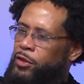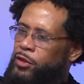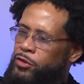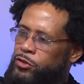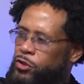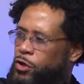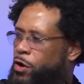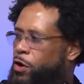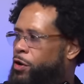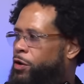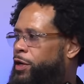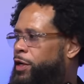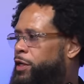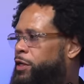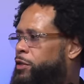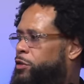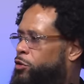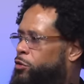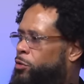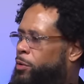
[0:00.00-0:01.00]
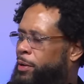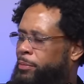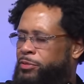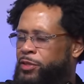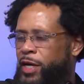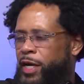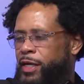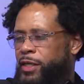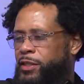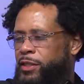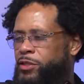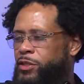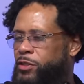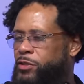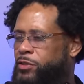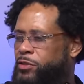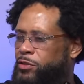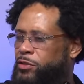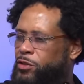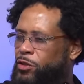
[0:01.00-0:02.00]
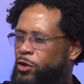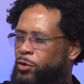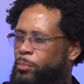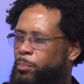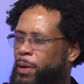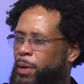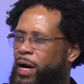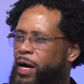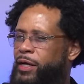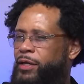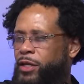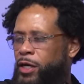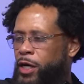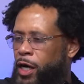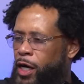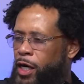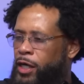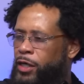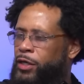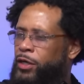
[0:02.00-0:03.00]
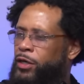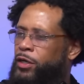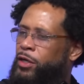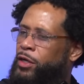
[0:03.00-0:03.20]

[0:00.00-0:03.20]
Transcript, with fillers: talk and you know what i'm saying and just you know bond hug